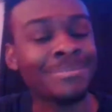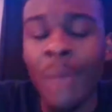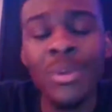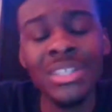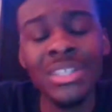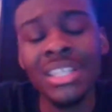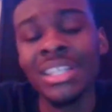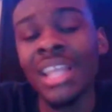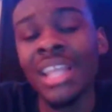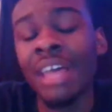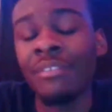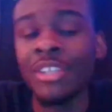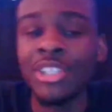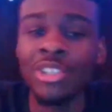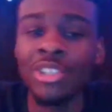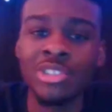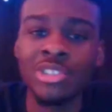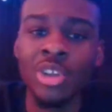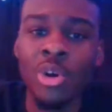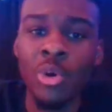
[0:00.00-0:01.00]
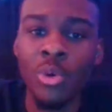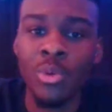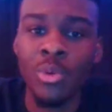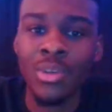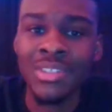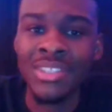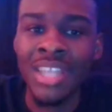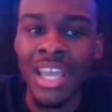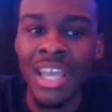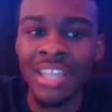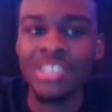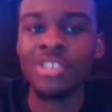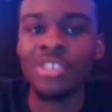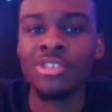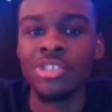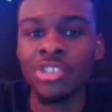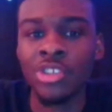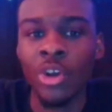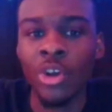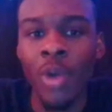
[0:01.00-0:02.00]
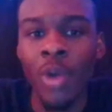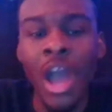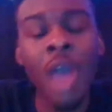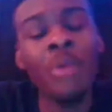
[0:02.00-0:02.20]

I was 11 years old 10 years ago.